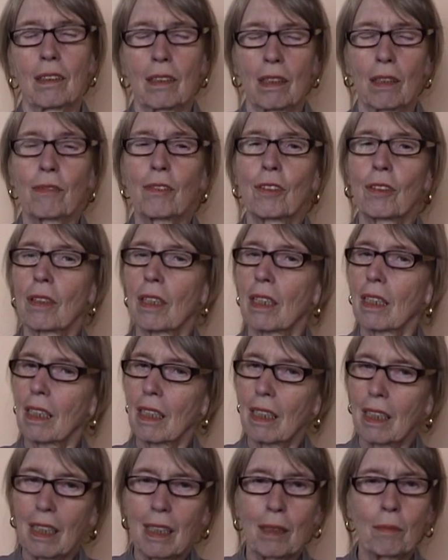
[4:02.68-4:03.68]
you have to
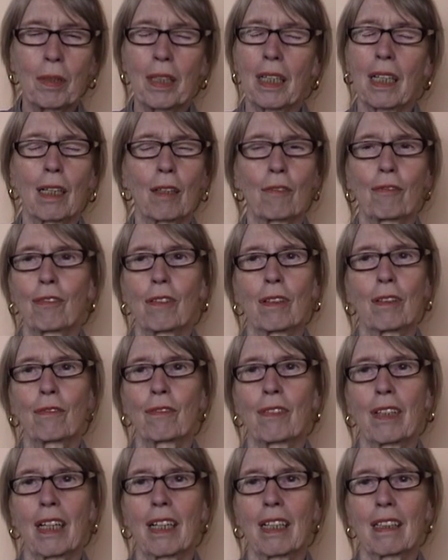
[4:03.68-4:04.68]
really be careful
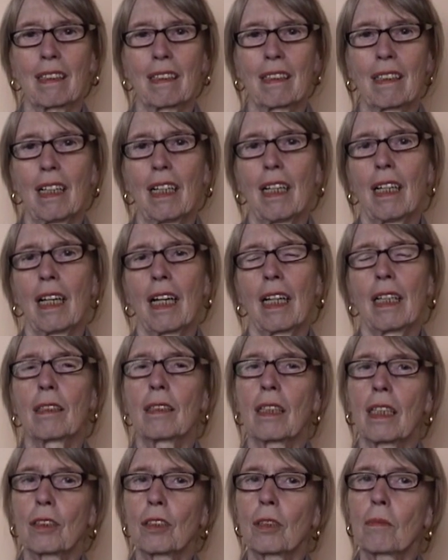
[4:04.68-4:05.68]
of that. And
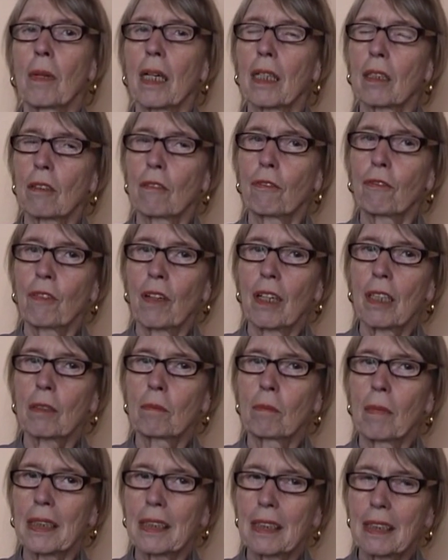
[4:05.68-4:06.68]
as a matter of fact,
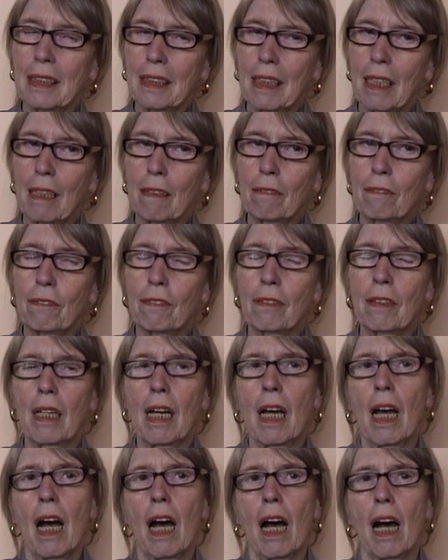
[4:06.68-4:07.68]
myself,
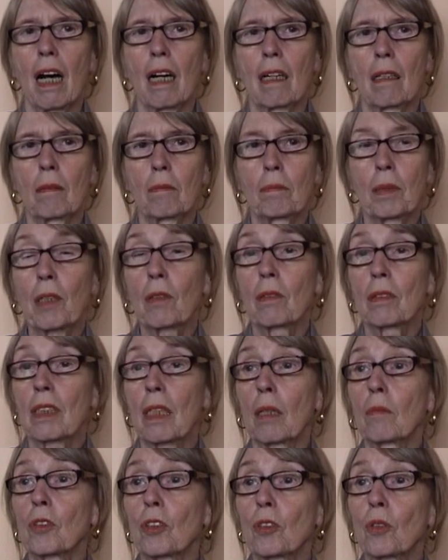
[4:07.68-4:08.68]
because
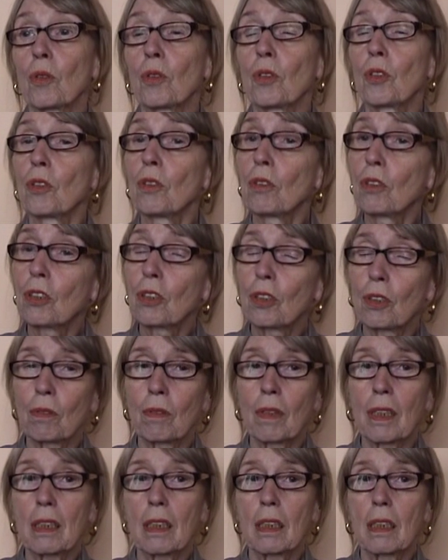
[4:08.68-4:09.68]
I'm so used to
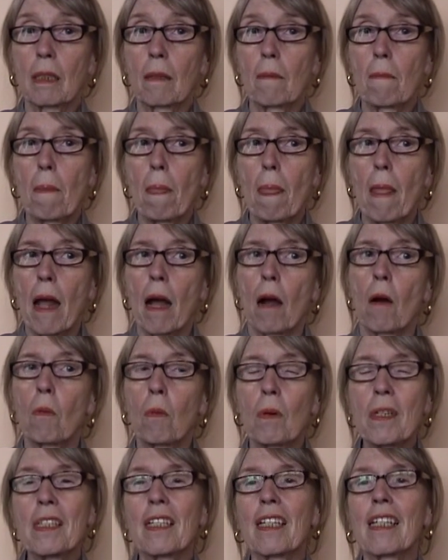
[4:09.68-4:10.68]
it,
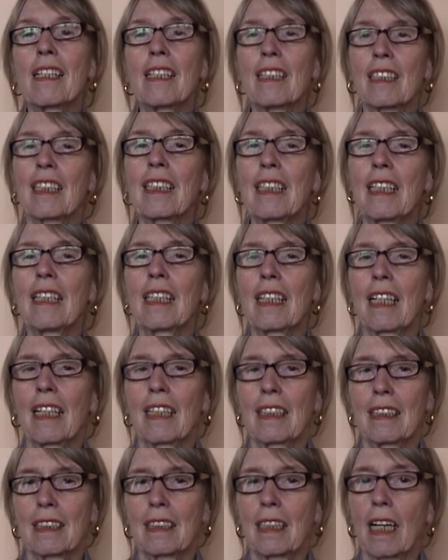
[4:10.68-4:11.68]
within 3
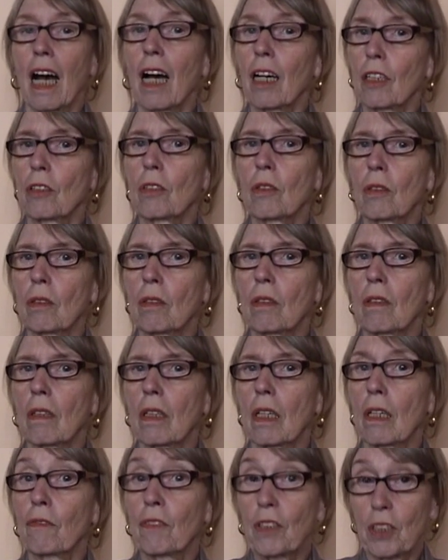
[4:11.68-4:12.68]
days, I know
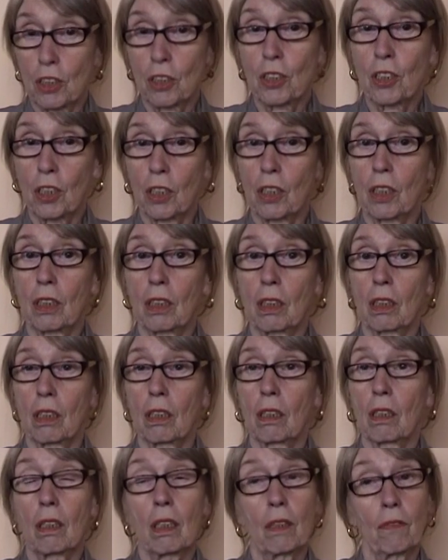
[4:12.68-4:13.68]
if it is good
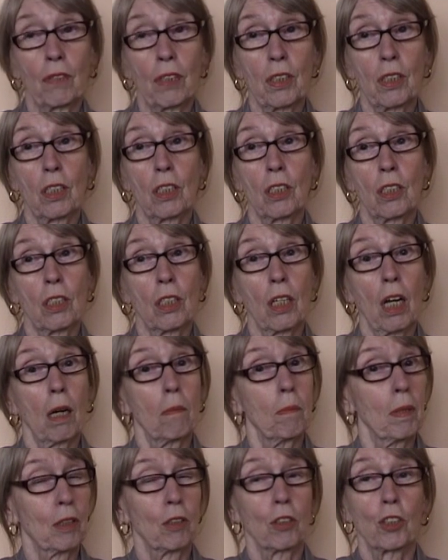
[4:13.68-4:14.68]
or if it is, I
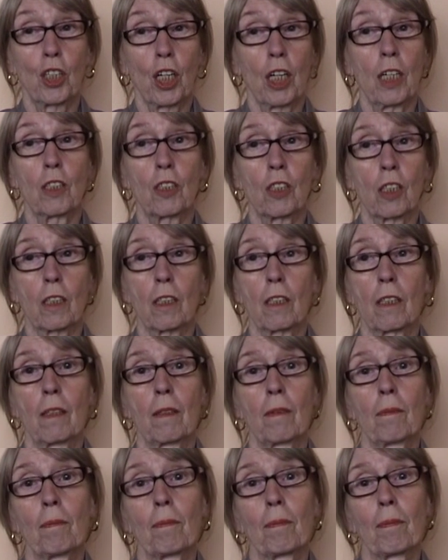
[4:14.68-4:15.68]
better change it.
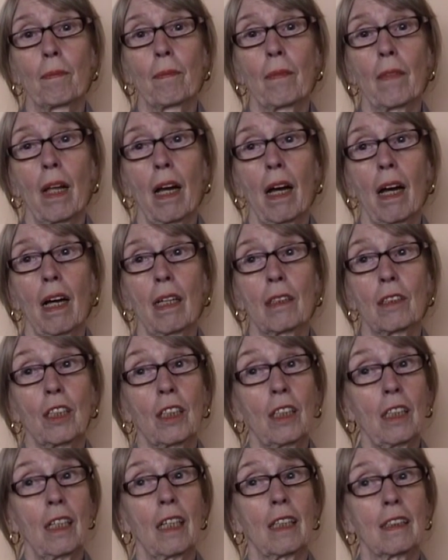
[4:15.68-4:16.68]

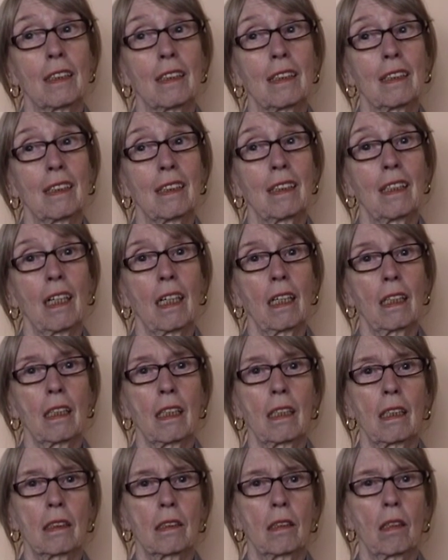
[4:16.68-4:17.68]
3 days. And
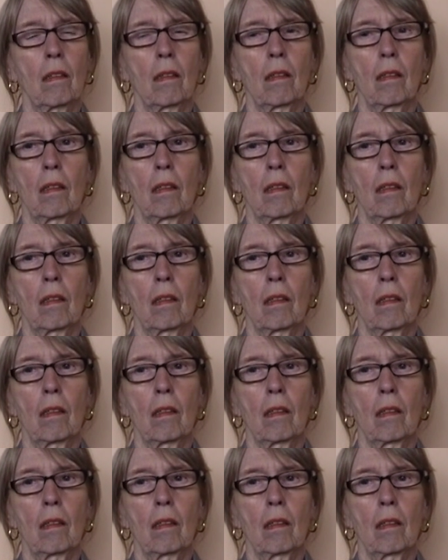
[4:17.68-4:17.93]
then I say,